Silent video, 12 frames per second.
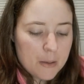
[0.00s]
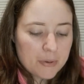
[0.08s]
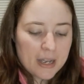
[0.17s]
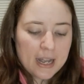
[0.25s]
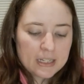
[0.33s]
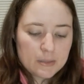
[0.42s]

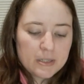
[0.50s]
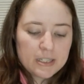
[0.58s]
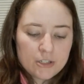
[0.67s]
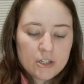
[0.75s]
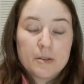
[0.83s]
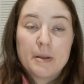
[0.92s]
But I asked my
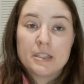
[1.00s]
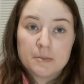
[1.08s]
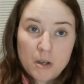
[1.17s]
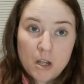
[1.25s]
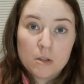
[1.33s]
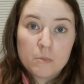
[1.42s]
sister to make
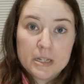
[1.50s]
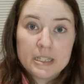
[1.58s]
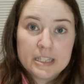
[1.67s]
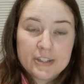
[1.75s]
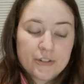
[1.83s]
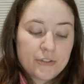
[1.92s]
some Halloween
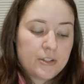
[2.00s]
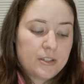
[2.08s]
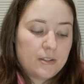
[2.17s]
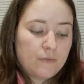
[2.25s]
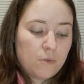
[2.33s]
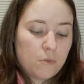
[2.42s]
stickers
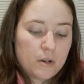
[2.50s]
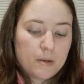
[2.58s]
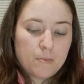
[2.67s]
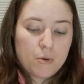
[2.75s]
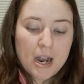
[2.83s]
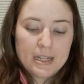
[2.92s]
for
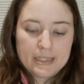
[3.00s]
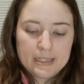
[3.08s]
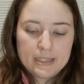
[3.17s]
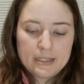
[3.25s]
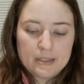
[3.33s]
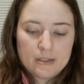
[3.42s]

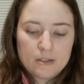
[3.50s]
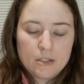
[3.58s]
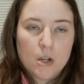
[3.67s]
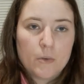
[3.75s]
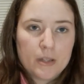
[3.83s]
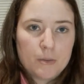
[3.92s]
prizes
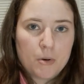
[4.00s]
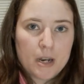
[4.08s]
to go in the